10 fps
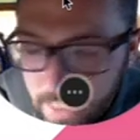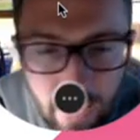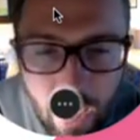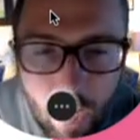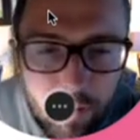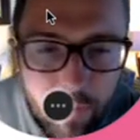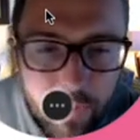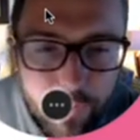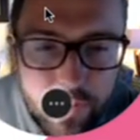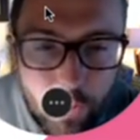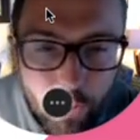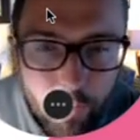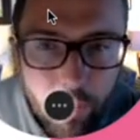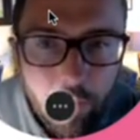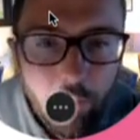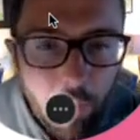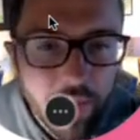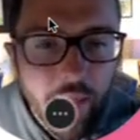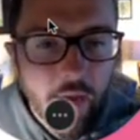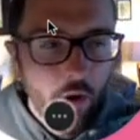complimentary term, but
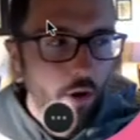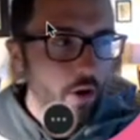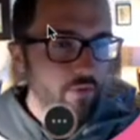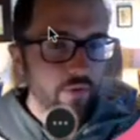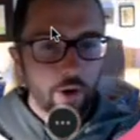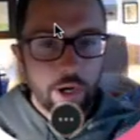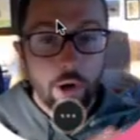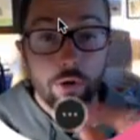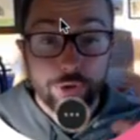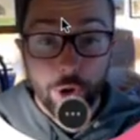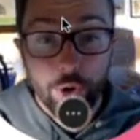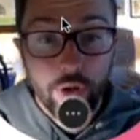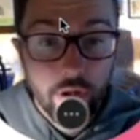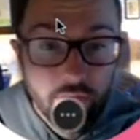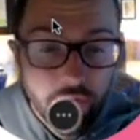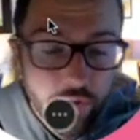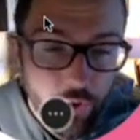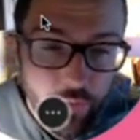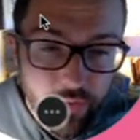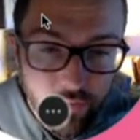they are very alternative in
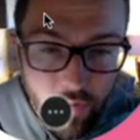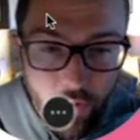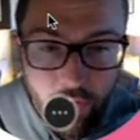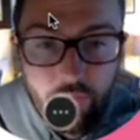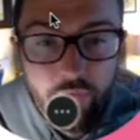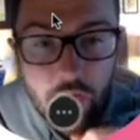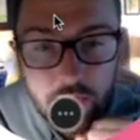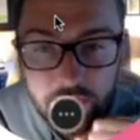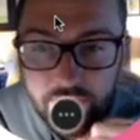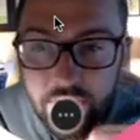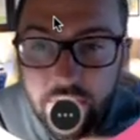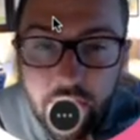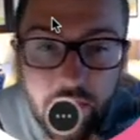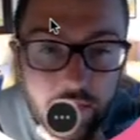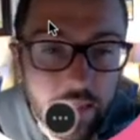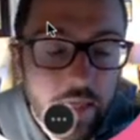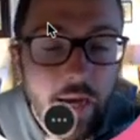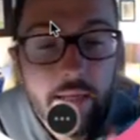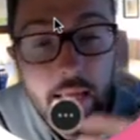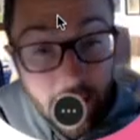terms of their philosophies and things like
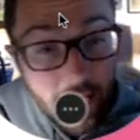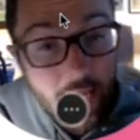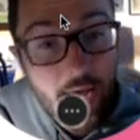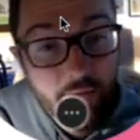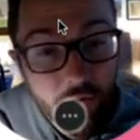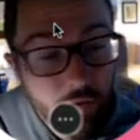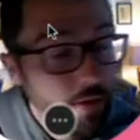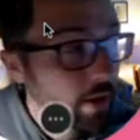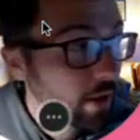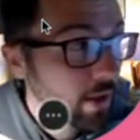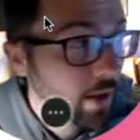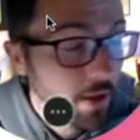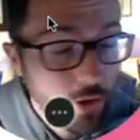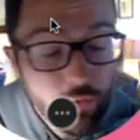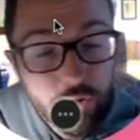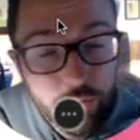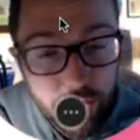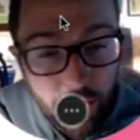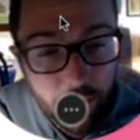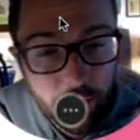that. And they have a YouTube
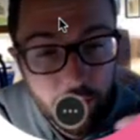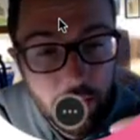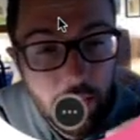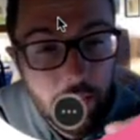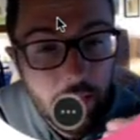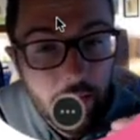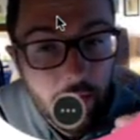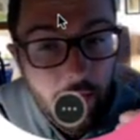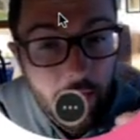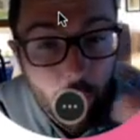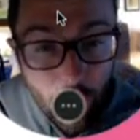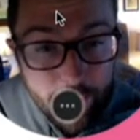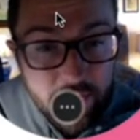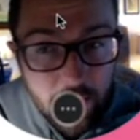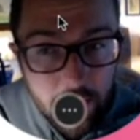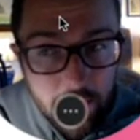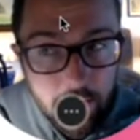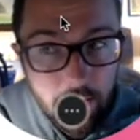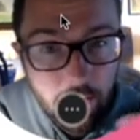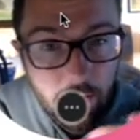channel and a website
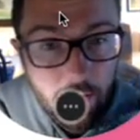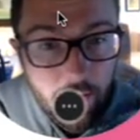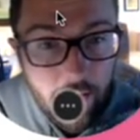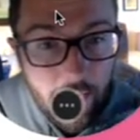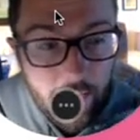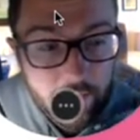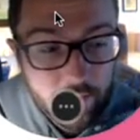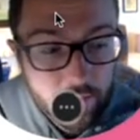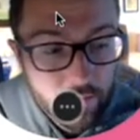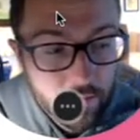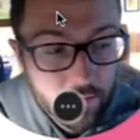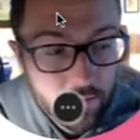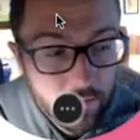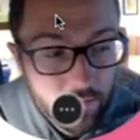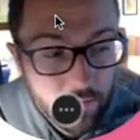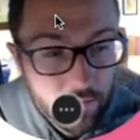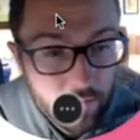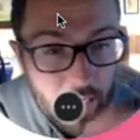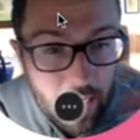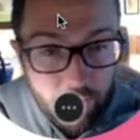that
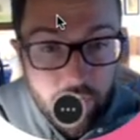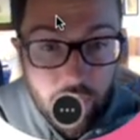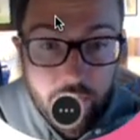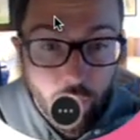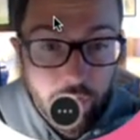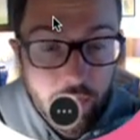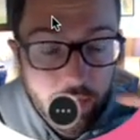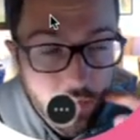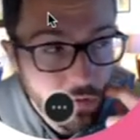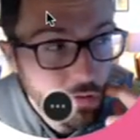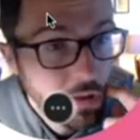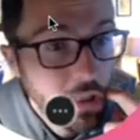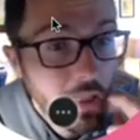advertise what they do.